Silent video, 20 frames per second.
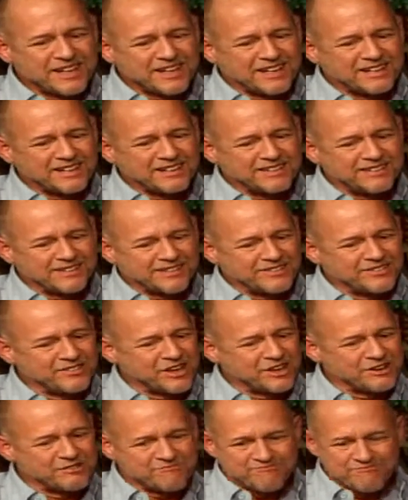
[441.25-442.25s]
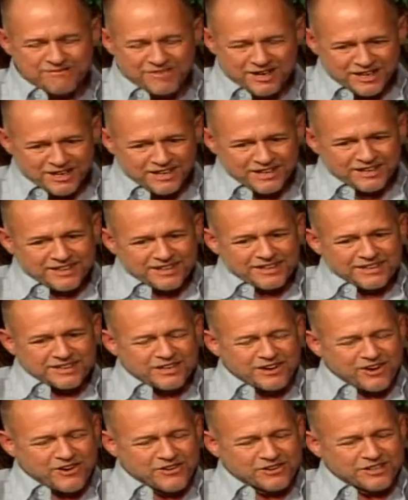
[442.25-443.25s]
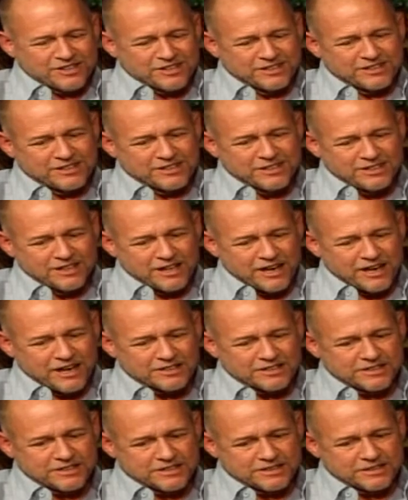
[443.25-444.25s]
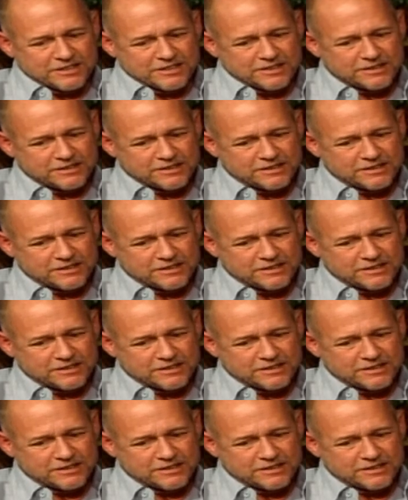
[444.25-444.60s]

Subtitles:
and then the Arctic last